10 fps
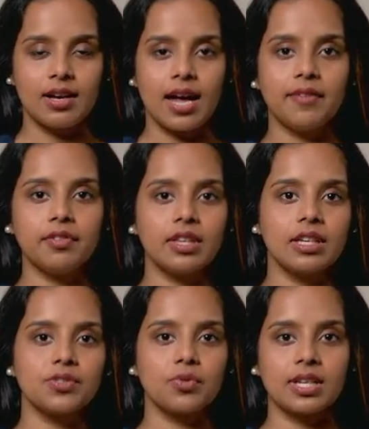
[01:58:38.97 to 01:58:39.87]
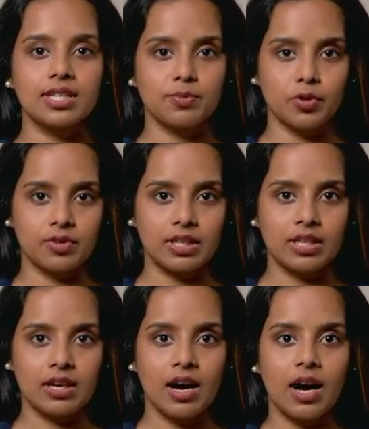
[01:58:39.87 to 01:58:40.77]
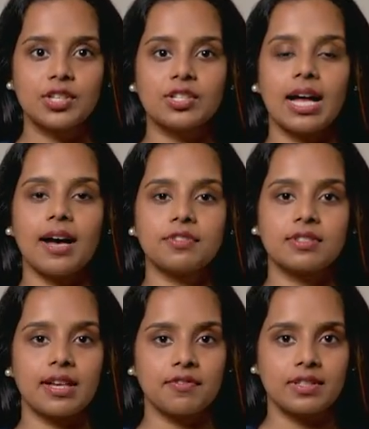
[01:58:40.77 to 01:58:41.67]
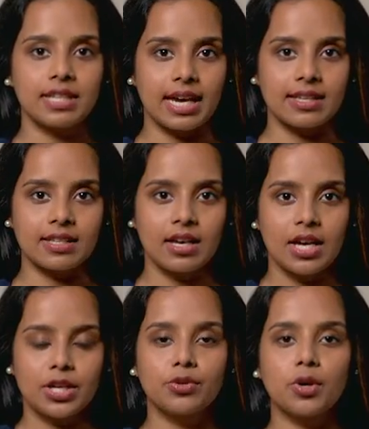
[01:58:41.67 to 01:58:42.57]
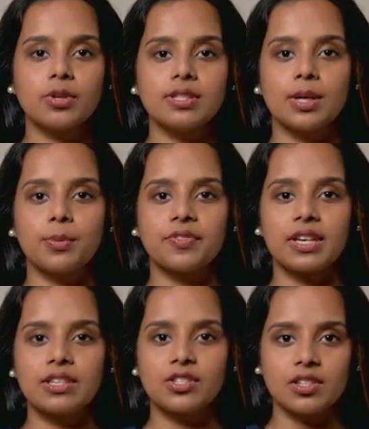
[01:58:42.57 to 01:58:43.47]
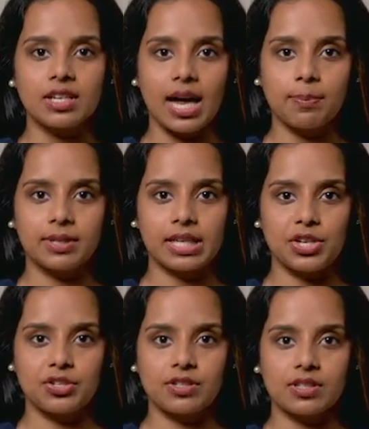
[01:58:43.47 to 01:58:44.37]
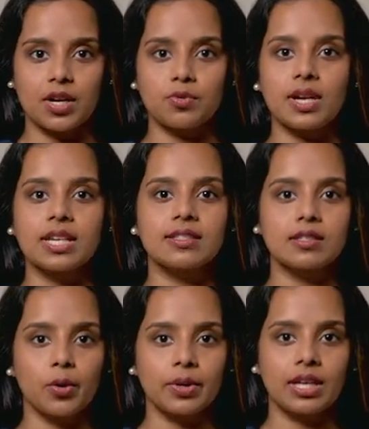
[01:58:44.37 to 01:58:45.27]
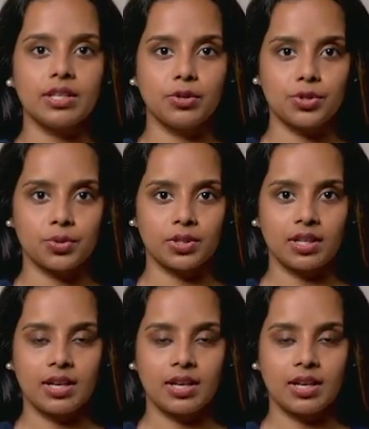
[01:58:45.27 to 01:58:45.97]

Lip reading: Everything is running smoothly until after several days, you notice some of the internal applications are running slower than usual